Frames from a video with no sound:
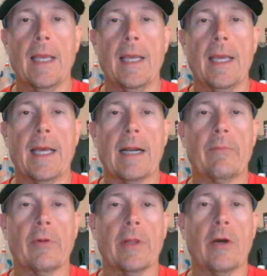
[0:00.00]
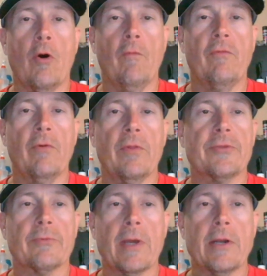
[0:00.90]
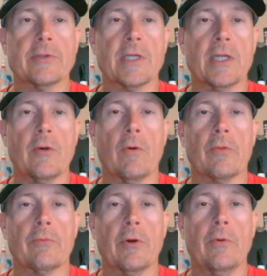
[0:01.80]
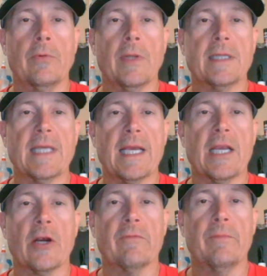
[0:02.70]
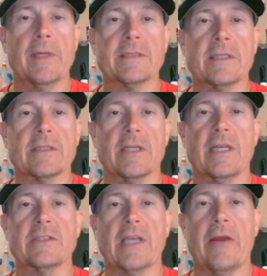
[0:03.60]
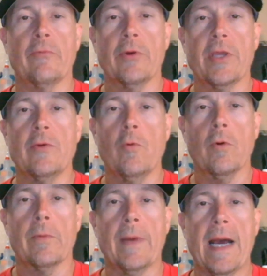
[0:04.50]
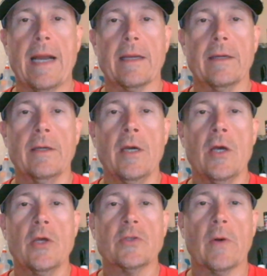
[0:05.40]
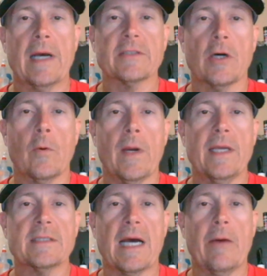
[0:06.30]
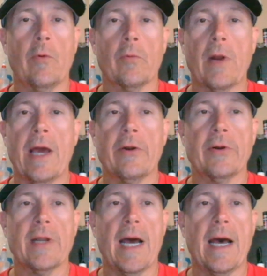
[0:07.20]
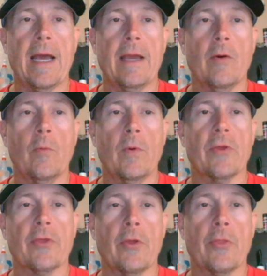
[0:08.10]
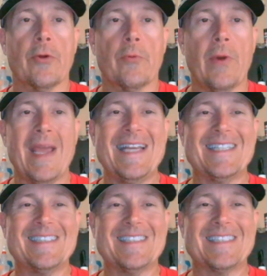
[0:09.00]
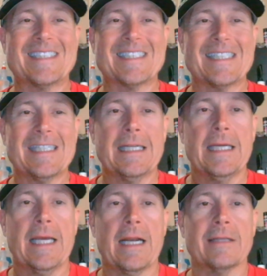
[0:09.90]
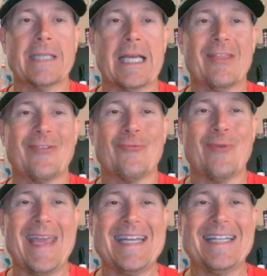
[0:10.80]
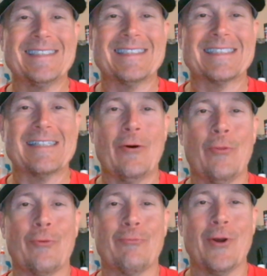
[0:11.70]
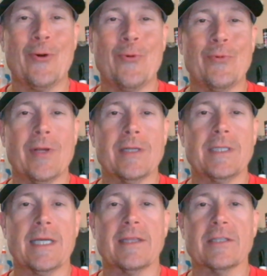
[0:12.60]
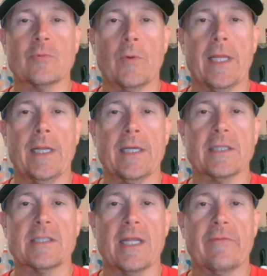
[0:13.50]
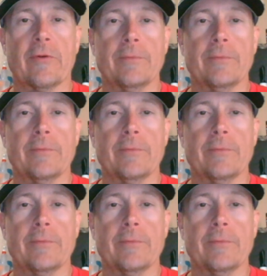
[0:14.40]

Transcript: And I'm really hopeful that the Raiders can go on the road and take care of business against a rookie quarterback. So as always, I will ride or die with the Raiders. And I'll take the Raiders on the road to get this win against Denver.